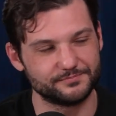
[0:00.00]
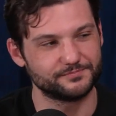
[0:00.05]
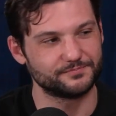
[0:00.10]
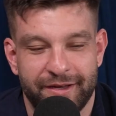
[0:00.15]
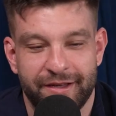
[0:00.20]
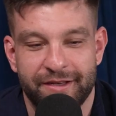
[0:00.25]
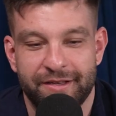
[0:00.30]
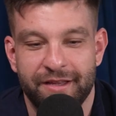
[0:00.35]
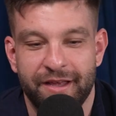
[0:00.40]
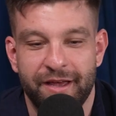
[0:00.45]

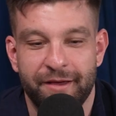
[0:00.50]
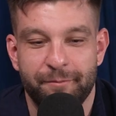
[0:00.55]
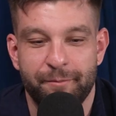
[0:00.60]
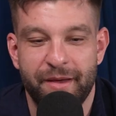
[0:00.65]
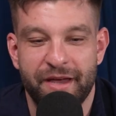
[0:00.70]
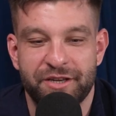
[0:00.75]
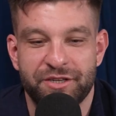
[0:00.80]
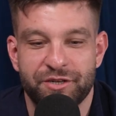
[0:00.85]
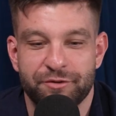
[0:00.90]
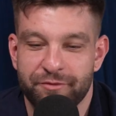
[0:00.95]
It
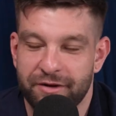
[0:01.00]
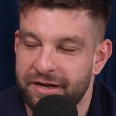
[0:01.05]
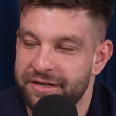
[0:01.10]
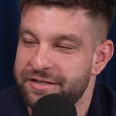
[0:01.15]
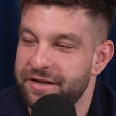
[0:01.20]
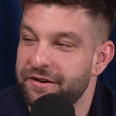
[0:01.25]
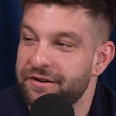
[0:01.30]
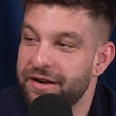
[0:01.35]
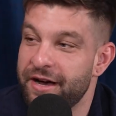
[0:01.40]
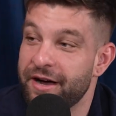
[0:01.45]
makes you realize
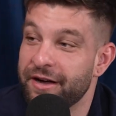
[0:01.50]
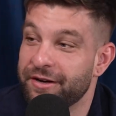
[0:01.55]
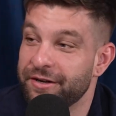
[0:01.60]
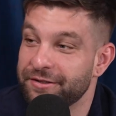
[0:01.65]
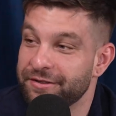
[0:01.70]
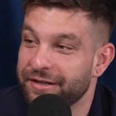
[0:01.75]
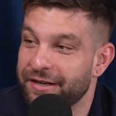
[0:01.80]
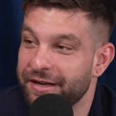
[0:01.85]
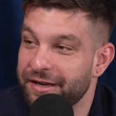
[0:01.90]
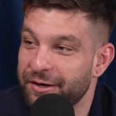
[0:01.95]
how not good
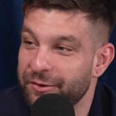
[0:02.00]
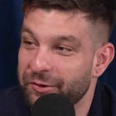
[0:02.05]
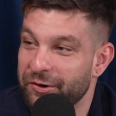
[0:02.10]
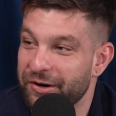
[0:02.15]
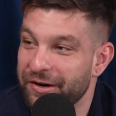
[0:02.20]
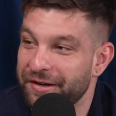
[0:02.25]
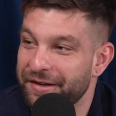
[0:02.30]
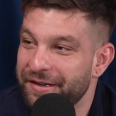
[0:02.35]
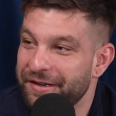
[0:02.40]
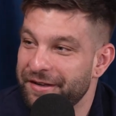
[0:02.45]
looking you
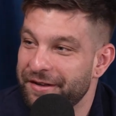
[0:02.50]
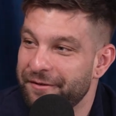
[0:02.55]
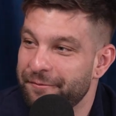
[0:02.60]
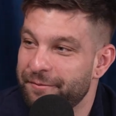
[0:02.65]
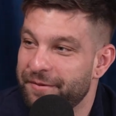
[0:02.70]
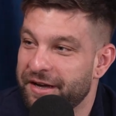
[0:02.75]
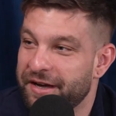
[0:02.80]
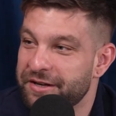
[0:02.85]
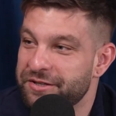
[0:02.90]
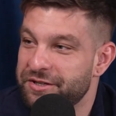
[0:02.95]
are,
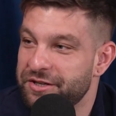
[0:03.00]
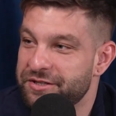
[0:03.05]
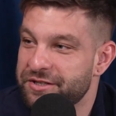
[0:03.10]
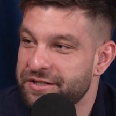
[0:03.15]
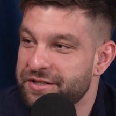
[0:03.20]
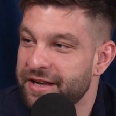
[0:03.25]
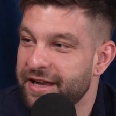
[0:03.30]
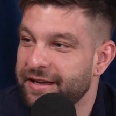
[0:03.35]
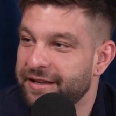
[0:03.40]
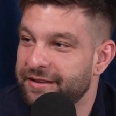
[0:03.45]
because
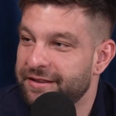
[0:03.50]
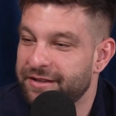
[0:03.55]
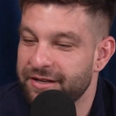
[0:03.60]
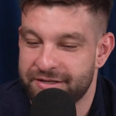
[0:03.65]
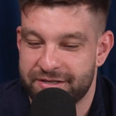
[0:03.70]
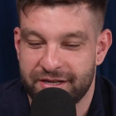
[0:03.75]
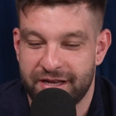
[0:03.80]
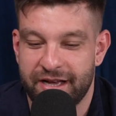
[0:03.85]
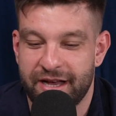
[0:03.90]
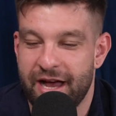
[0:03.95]

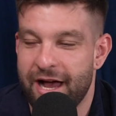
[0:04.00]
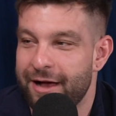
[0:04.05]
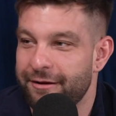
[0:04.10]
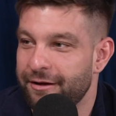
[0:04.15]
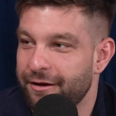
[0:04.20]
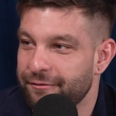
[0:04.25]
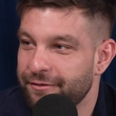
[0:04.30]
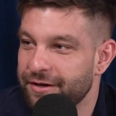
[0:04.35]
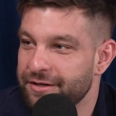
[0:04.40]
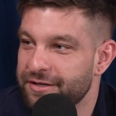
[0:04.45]
there's
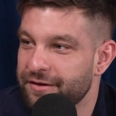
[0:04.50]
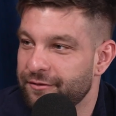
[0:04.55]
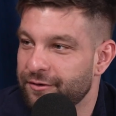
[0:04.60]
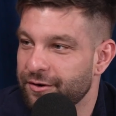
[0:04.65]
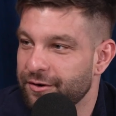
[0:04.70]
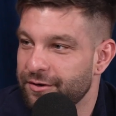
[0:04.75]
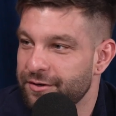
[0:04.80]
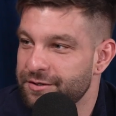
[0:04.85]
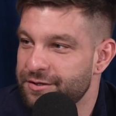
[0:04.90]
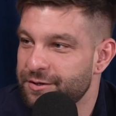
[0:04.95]
highlight reels of
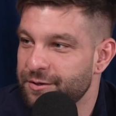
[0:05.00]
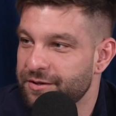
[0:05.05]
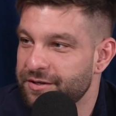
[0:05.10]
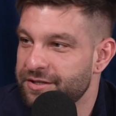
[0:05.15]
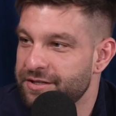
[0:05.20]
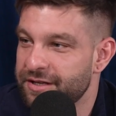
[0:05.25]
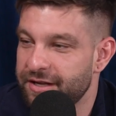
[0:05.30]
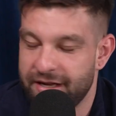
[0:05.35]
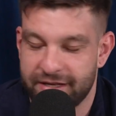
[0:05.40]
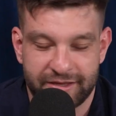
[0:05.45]
girls who are
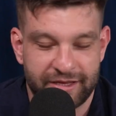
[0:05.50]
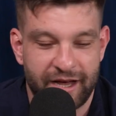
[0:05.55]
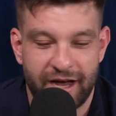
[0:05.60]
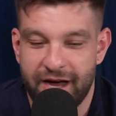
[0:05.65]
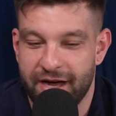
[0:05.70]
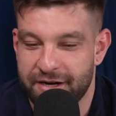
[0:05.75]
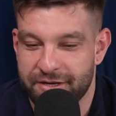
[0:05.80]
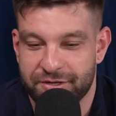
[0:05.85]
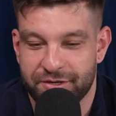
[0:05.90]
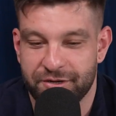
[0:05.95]
just, like the
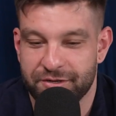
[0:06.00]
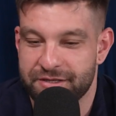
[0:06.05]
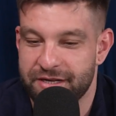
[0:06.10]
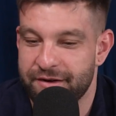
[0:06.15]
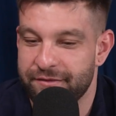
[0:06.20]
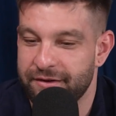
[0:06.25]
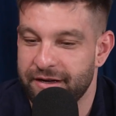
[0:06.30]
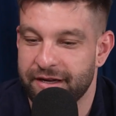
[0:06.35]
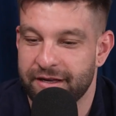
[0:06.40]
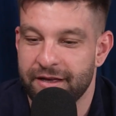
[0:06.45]
hottest girls
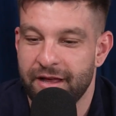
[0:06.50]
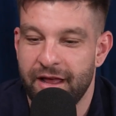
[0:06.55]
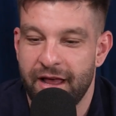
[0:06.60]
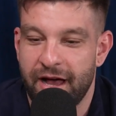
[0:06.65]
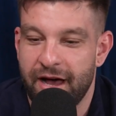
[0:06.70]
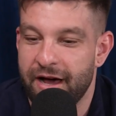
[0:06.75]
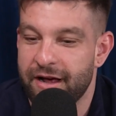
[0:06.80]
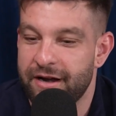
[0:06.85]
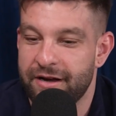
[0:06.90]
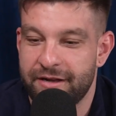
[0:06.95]
ever, like
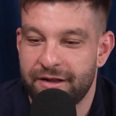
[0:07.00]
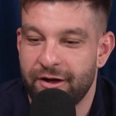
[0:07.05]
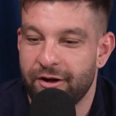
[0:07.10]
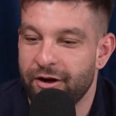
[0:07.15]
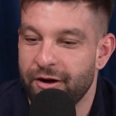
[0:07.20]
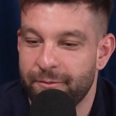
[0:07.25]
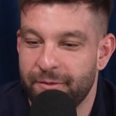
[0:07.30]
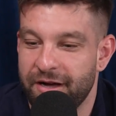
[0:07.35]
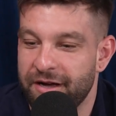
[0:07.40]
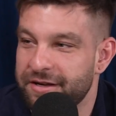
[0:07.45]
Ana de
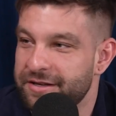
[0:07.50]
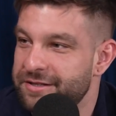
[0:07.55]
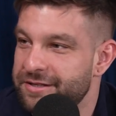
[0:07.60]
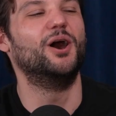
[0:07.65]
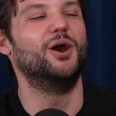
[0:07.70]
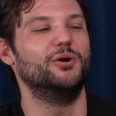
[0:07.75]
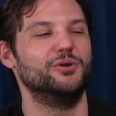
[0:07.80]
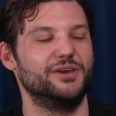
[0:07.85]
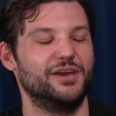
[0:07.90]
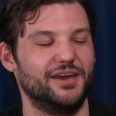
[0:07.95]
Armas,
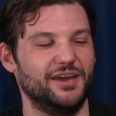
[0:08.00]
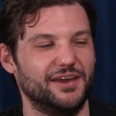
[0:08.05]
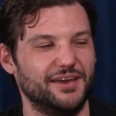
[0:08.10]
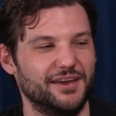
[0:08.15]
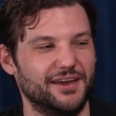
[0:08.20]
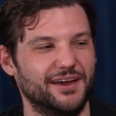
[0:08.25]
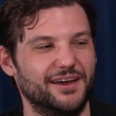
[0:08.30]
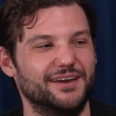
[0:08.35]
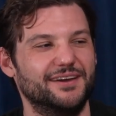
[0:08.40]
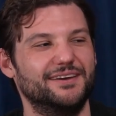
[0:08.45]
and like
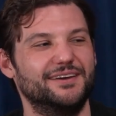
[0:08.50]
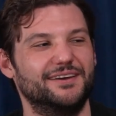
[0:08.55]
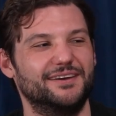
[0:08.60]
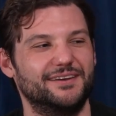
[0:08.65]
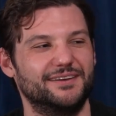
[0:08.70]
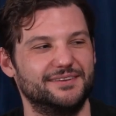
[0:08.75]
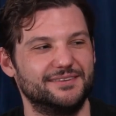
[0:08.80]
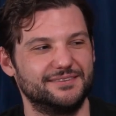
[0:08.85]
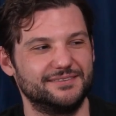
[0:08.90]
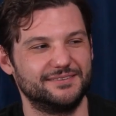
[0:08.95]
they're
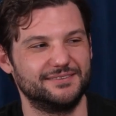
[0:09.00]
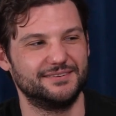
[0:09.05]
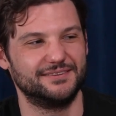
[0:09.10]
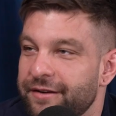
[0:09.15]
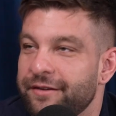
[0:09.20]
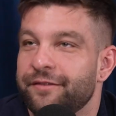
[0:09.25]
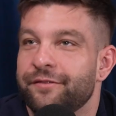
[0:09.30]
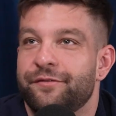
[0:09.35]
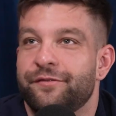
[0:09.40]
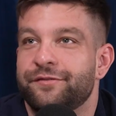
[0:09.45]
just like
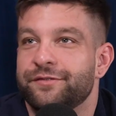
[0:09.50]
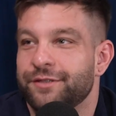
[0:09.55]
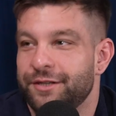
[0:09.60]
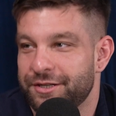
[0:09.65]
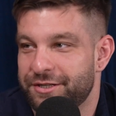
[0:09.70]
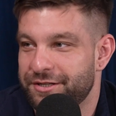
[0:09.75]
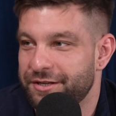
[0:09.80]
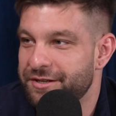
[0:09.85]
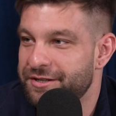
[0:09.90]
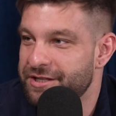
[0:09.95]
fucking
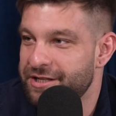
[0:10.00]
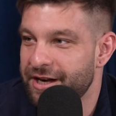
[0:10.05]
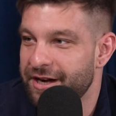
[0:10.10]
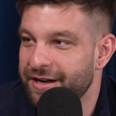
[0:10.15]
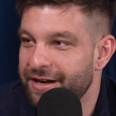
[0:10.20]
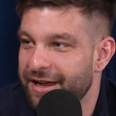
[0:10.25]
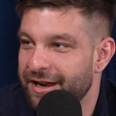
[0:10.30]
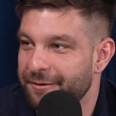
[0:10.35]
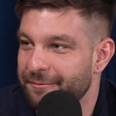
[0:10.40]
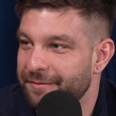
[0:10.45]
flustered
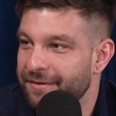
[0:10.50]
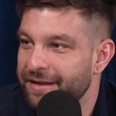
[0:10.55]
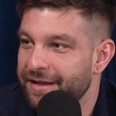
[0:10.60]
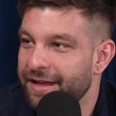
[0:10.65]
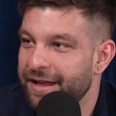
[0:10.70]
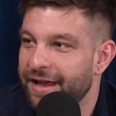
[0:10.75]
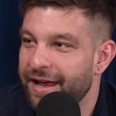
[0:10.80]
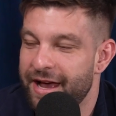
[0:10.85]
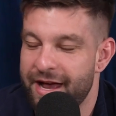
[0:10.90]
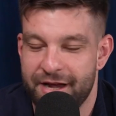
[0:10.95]
staring at him,
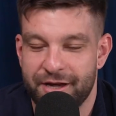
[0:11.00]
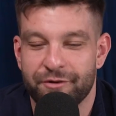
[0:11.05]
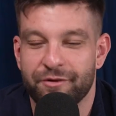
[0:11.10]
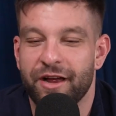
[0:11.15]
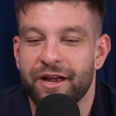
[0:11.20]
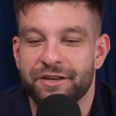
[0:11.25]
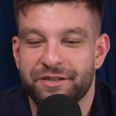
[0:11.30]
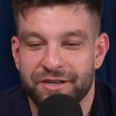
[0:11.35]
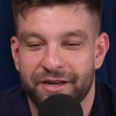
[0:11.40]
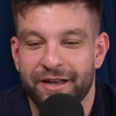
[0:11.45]
and you
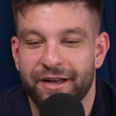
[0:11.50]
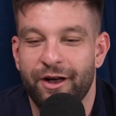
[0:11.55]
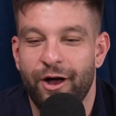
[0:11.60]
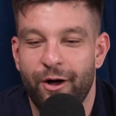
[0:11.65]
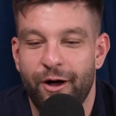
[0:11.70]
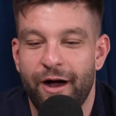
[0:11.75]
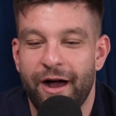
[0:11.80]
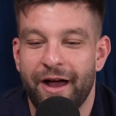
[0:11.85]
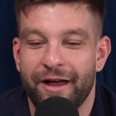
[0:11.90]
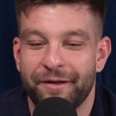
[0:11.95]
realize you're like,
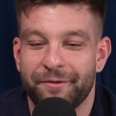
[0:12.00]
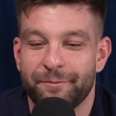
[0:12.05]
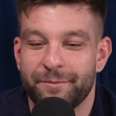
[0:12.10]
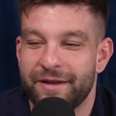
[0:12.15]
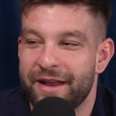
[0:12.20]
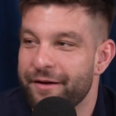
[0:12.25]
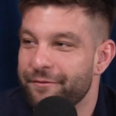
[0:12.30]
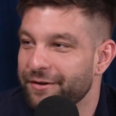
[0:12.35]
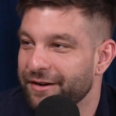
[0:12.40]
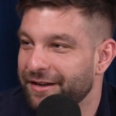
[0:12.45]
oh, I am
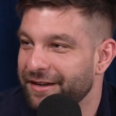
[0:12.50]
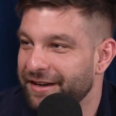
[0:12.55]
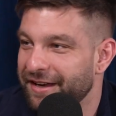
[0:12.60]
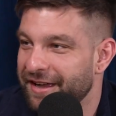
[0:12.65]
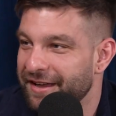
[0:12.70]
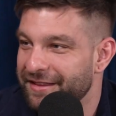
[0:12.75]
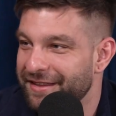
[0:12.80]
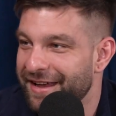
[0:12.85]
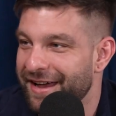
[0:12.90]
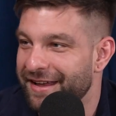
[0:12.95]
never gonna
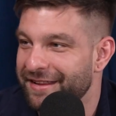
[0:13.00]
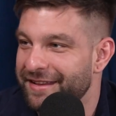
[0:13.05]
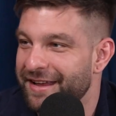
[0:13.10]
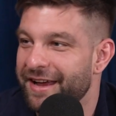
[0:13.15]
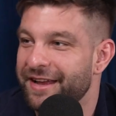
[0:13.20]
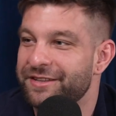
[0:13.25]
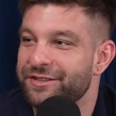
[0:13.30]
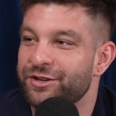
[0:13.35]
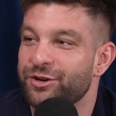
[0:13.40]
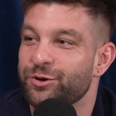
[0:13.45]
get that.
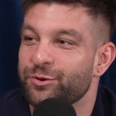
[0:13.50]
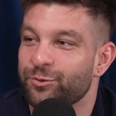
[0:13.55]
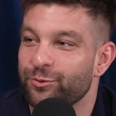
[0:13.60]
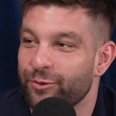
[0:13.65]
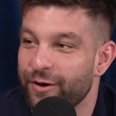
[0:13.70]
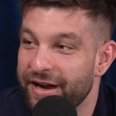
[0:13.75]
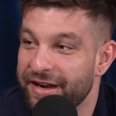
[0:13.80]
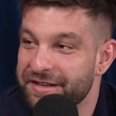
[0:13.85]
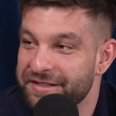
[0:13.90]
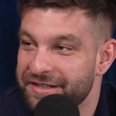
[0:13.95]
That's
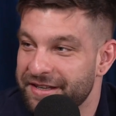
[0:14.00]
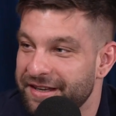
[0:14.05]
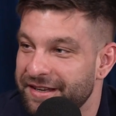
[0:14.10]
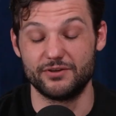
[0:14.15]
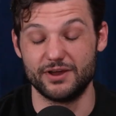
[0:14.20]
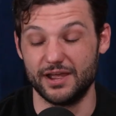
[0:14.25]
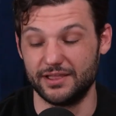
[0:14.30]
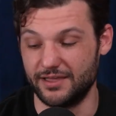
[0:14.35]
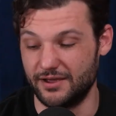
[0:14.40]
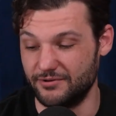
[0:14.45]
crazy. I've
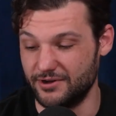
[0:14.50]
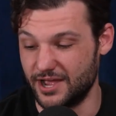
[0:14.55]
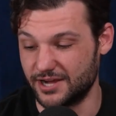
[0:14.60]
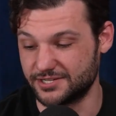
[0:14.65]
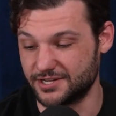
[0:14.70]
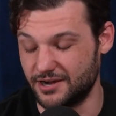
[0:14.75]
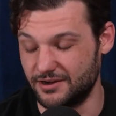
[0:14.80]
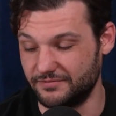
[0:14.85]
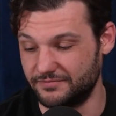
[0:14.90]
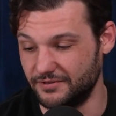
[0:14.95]
never had that
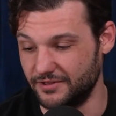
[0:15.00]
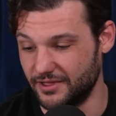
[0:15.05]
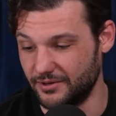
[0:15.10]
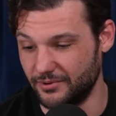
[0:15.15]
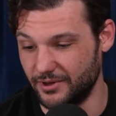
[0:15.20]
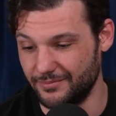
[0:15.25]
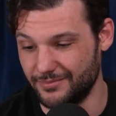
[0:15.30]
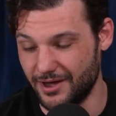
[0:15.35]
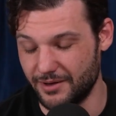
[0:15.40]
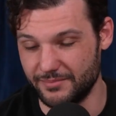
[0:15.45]
reaction. I don't feel that
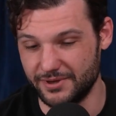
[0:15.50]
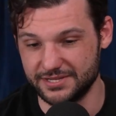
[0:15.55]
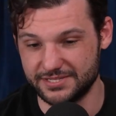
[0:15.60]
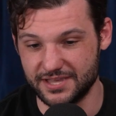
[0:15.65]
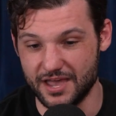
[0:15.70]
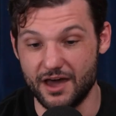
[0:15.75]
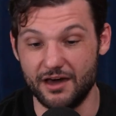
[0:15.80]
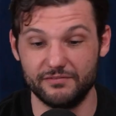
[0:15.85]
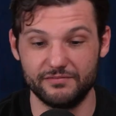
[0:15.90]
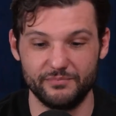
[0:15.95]
way about
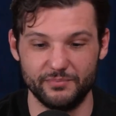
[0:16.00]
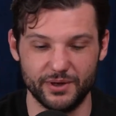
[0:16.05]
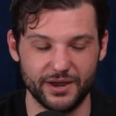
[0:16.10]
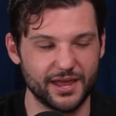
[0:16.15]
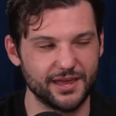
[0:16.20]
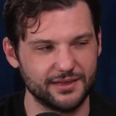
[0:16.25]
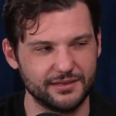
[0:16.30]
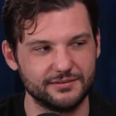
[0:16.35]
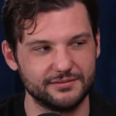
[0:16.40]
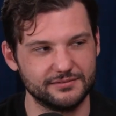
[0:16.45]
myself, but
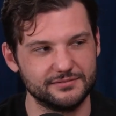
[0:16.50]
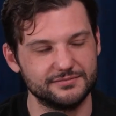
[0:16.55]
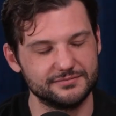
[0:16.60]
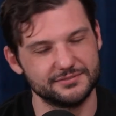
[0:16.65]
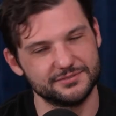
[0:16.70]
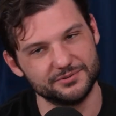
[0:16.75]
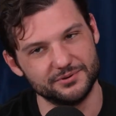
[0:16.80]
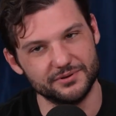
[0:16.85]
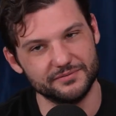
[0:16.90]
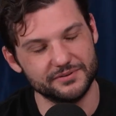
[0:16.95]
I can
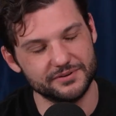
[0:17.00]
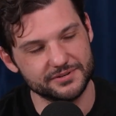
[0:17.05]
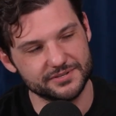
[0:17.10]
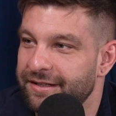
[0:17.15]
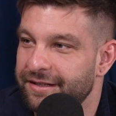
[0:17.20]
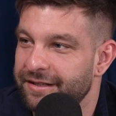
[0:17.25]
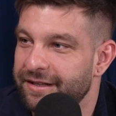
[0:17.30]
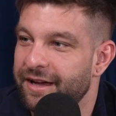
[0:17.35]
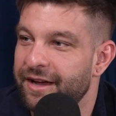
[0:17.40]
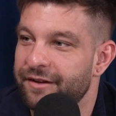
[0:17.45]
sort of understand.